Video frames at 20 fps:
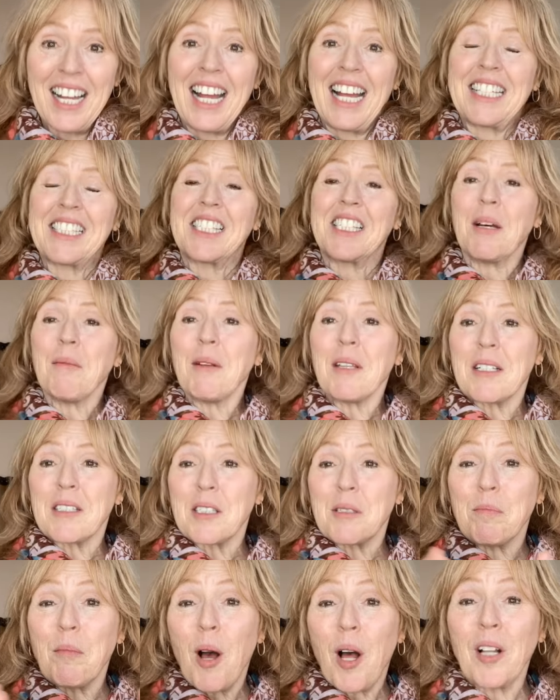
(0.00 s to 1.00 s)
and some of the
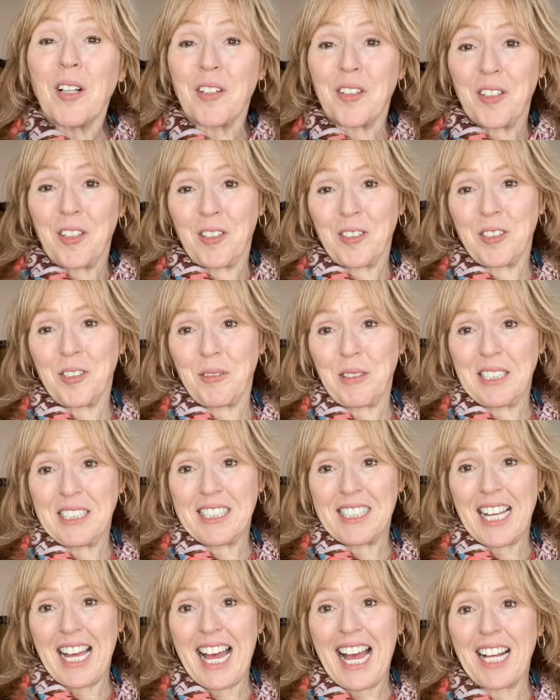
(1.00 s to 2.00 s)
smaller
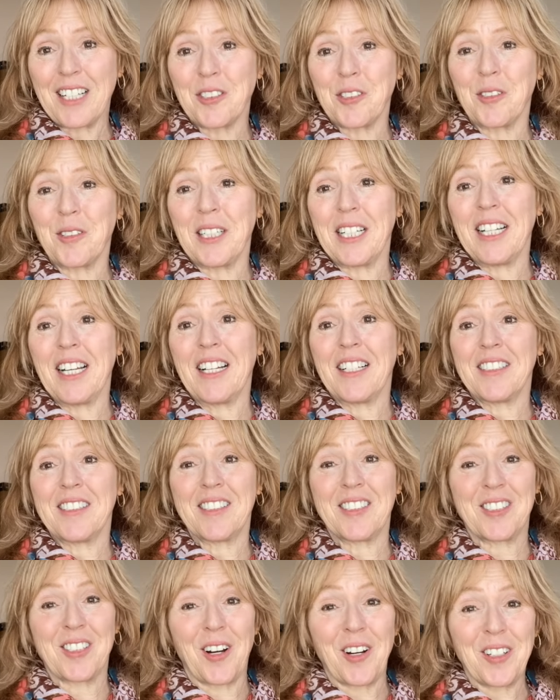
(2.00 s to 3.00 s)
nurseries actually
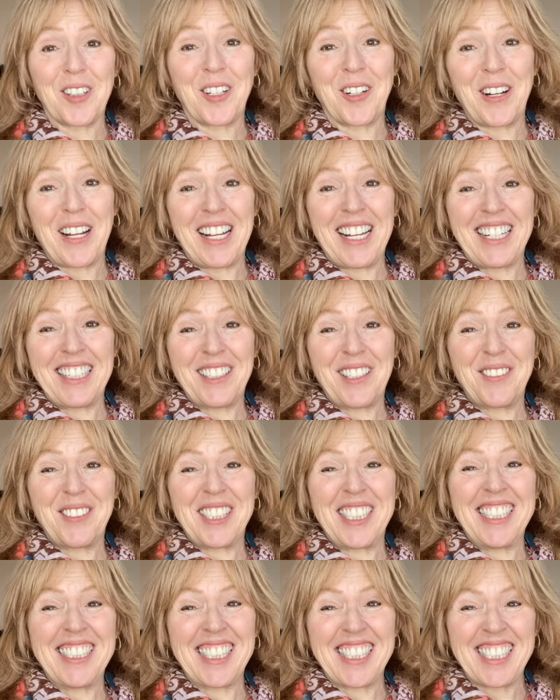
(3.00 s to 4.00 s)
start their end of
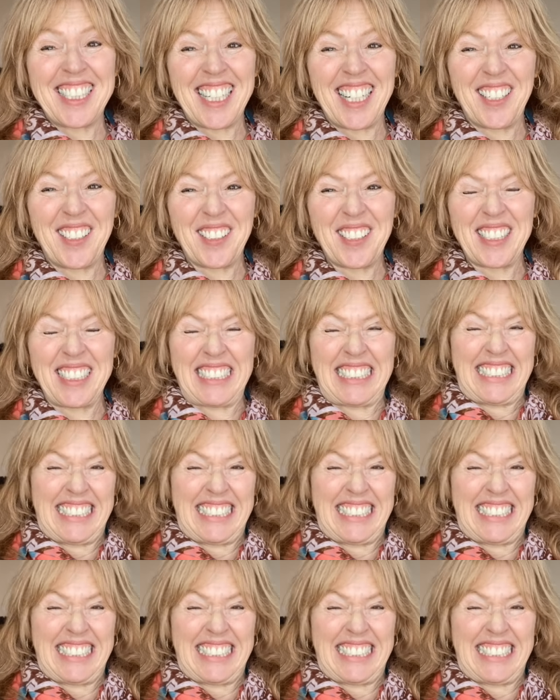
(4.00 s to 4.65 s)
season sales